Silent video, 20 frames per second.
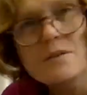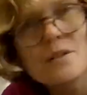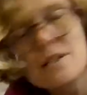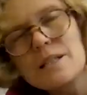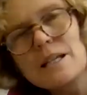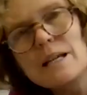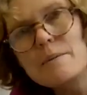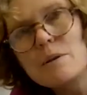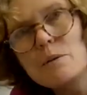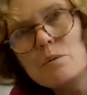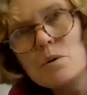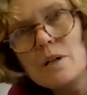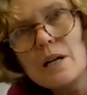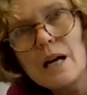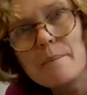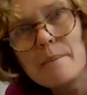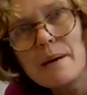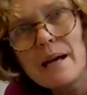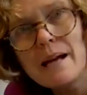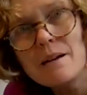of steam that will
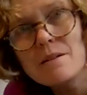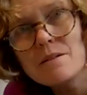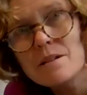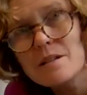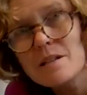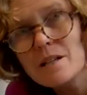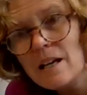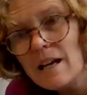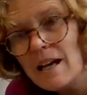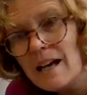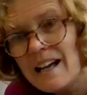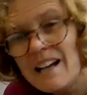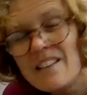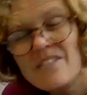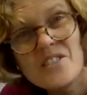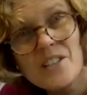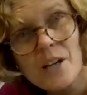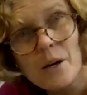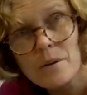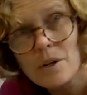come out.
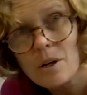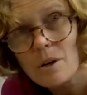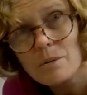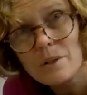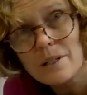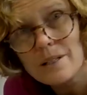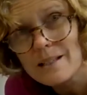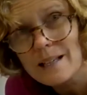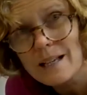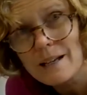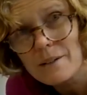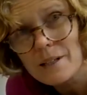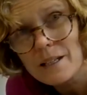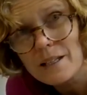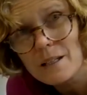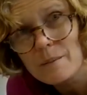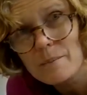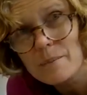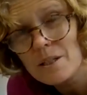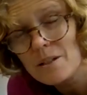And don't hold it down
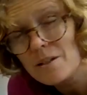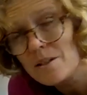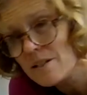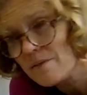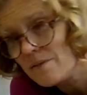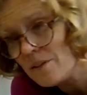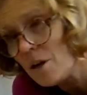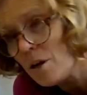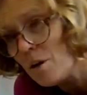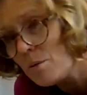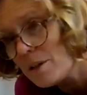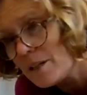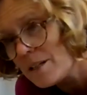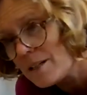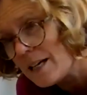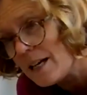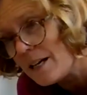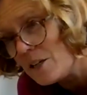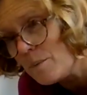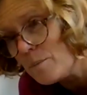either, because if you hold it
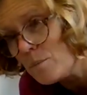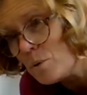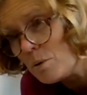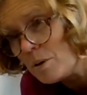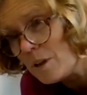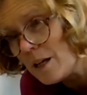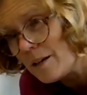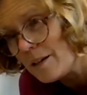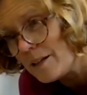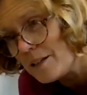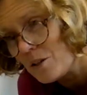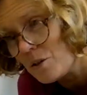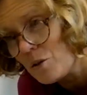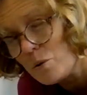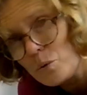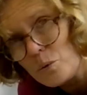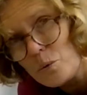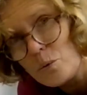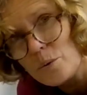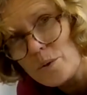down, you're more likely to
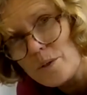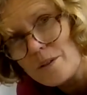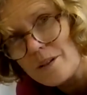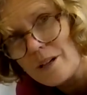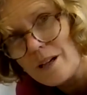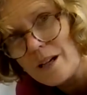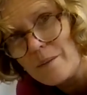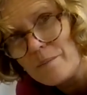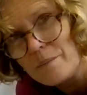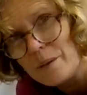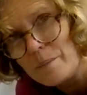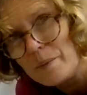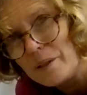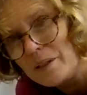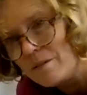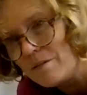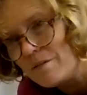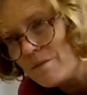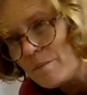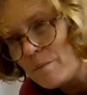cause a bit
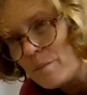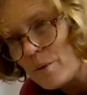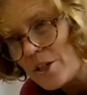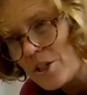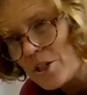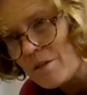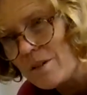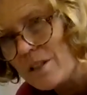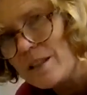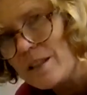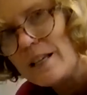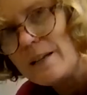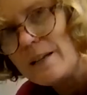of pressure in